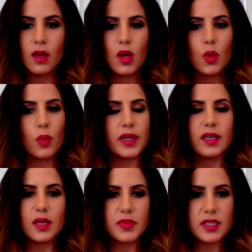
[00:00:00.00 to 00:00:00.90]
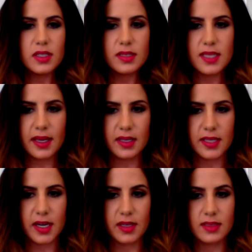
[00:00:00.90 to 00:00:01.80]
When it comes to your
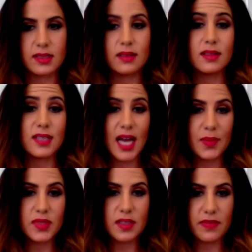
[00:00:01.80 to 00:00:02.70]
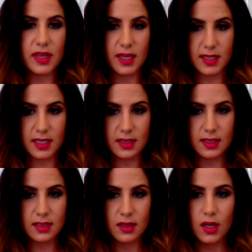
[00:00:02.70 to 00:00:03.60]
secondaries, time is of the essence.
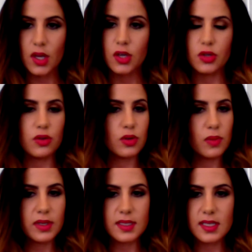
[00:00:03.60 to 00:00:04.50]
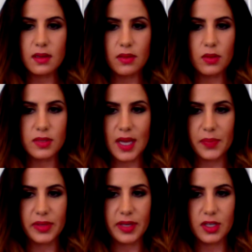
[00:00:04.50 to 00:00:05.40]
You don't want to sit on those
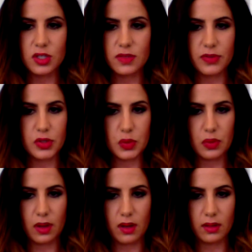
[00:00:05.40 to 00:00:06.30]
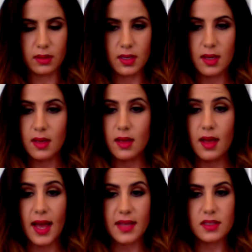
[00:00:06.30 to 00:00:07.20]
applications for too long.
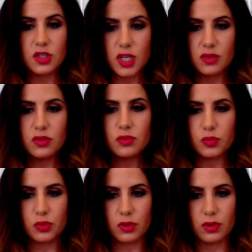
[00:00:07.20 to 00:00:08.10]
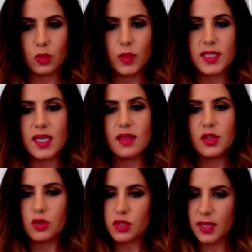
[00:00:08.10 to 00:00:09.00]
As a general rule, we say that
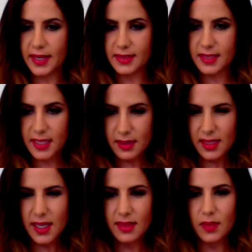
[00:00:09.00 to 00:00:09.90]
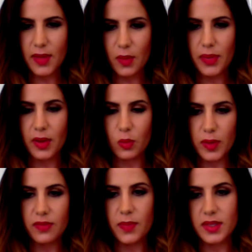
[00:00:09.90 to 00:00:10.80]
you should ideally get them out by a
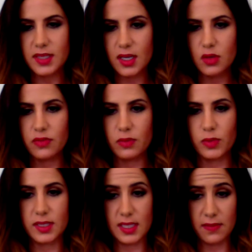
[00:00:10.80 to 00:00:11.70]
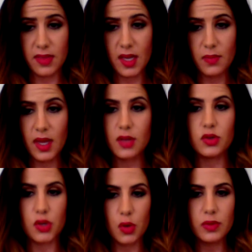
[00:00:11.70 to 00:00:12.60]
week from the date you've received them
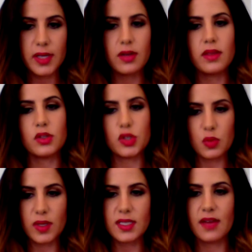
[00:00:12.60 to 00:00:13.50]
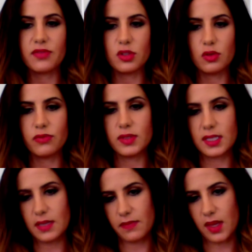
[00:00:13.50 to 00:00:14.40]
and no later than 2 weeks after you've
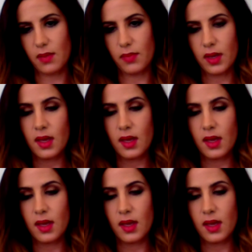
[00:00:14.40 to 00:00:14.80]
received them.